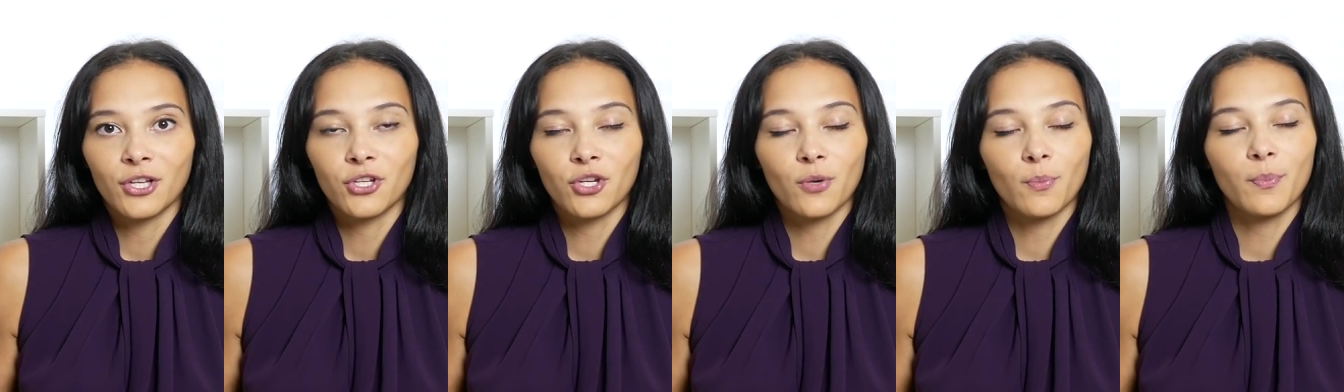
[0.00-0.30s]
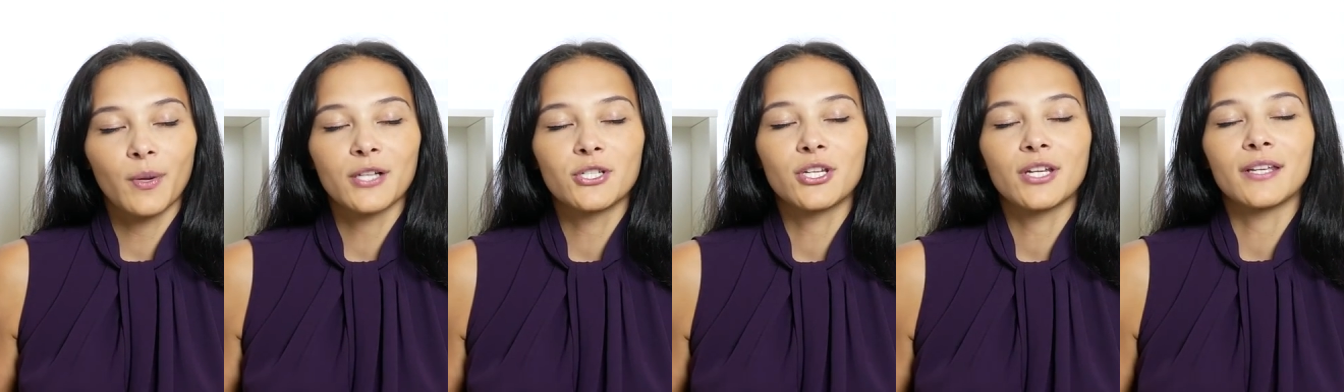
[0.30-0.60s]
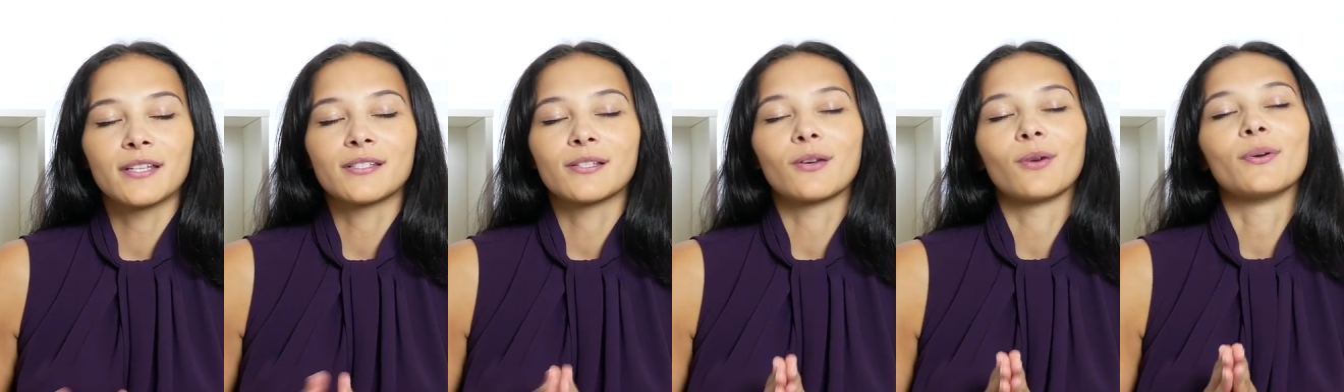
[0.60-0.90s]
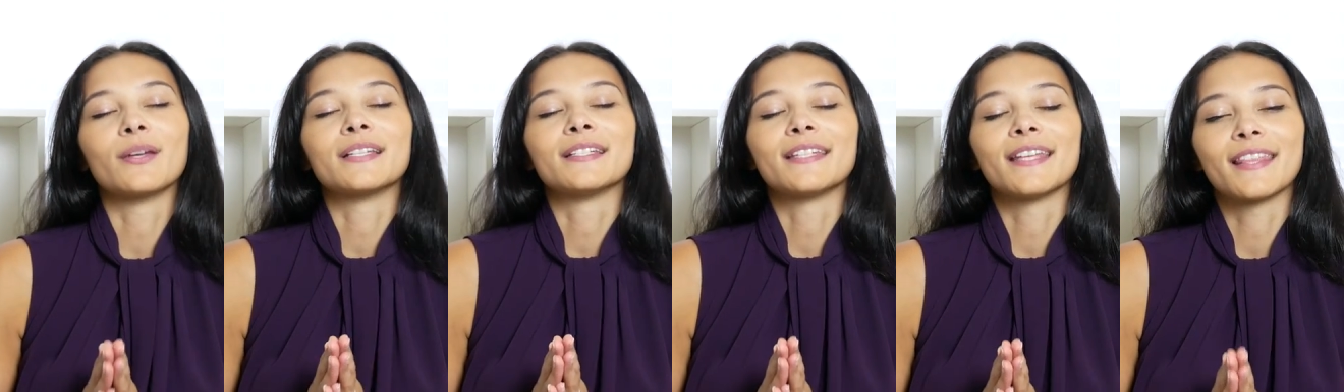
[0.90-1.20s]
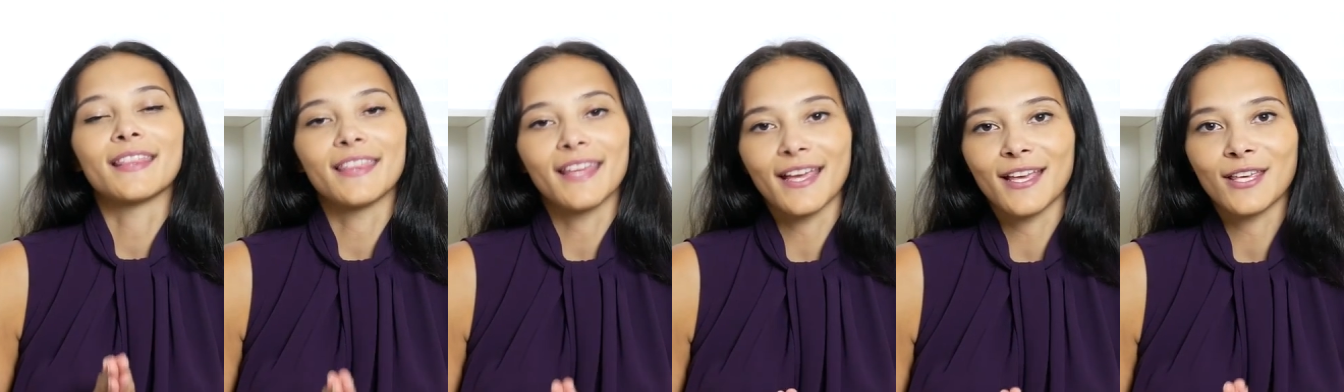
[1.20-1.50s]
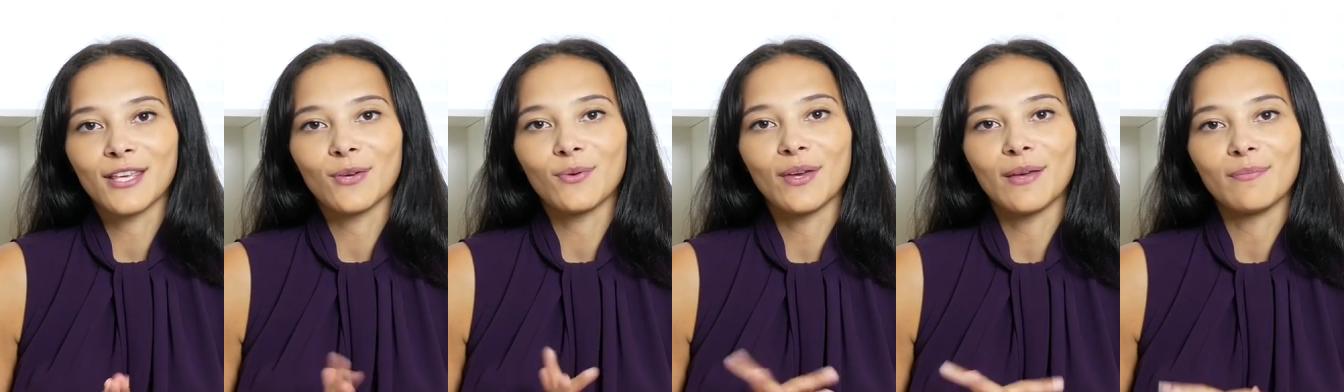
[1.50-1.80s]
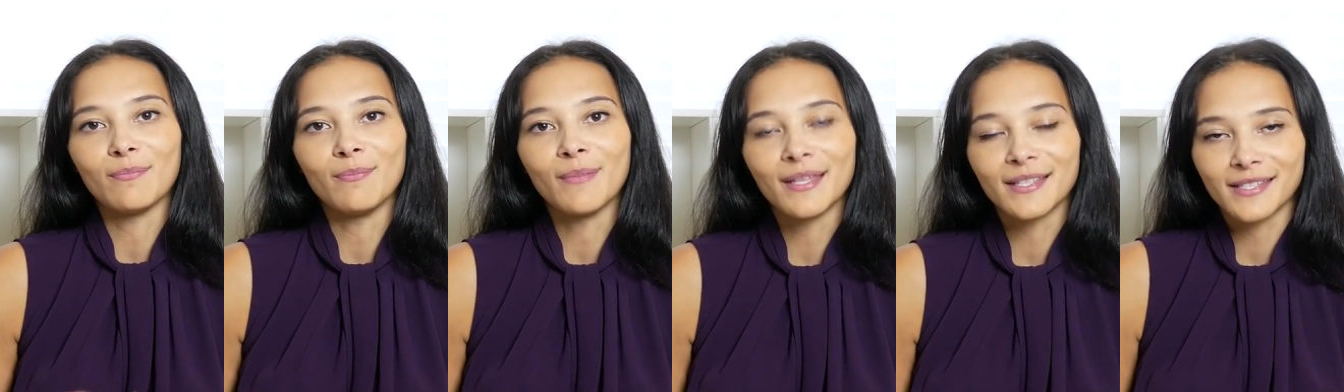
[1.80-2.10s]
your budget is going to thank you
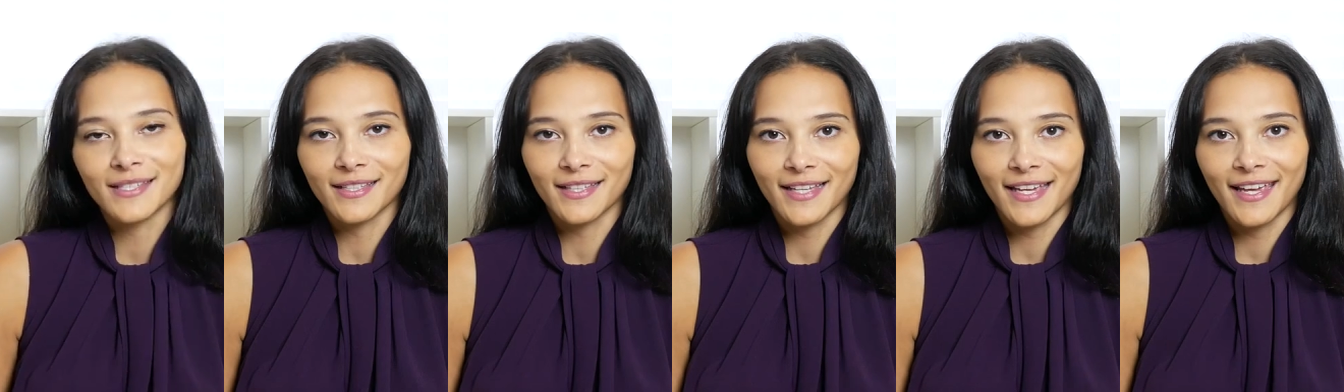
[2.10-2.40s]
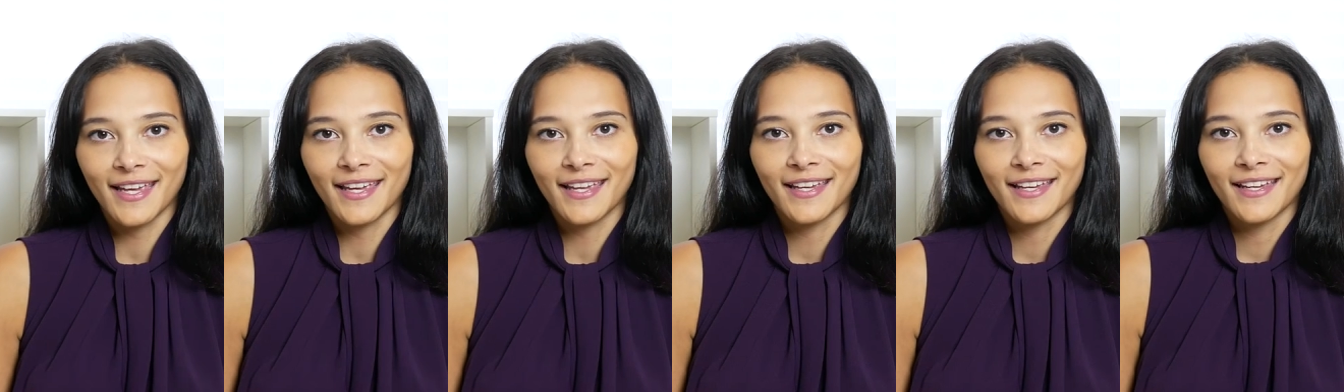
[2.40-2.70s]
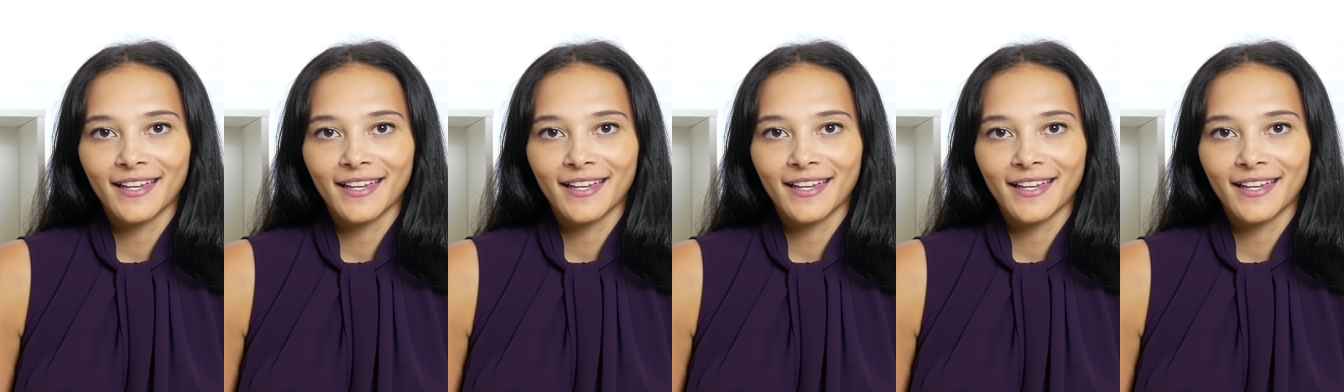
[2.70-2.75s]
immensely,